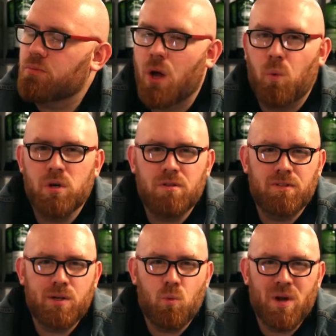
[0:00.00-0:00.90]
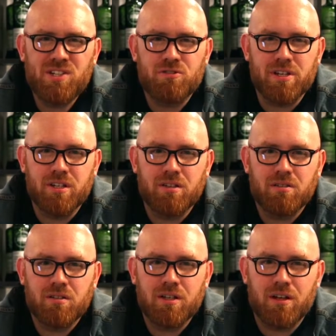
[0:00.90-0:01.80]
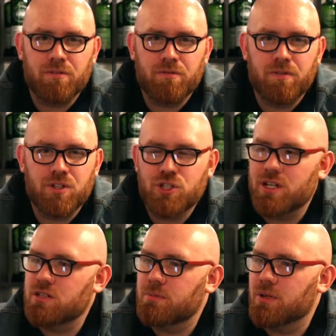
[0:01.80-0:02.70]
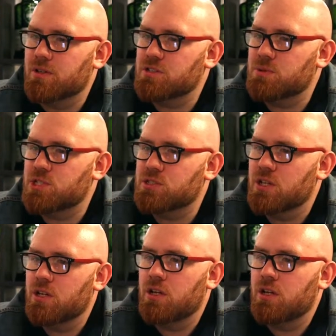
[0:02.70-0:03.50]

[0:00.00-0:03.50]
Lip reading: wonderfully wintry kind of gin, to be honest, which is